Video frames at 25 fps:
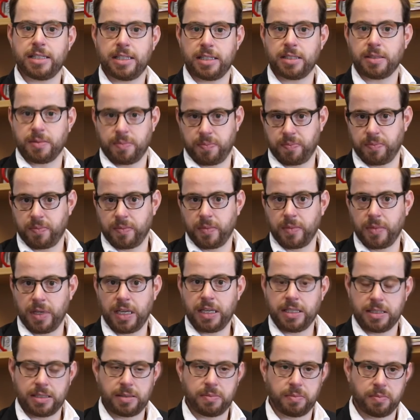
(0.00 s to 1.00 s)

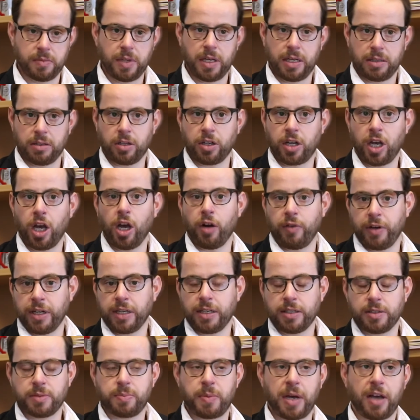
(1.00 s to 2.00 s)
is
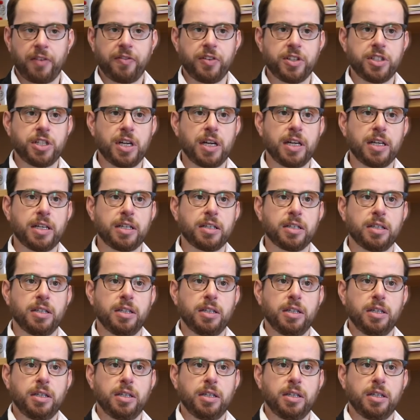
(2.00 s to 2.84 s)
occurring, it's pathogenic.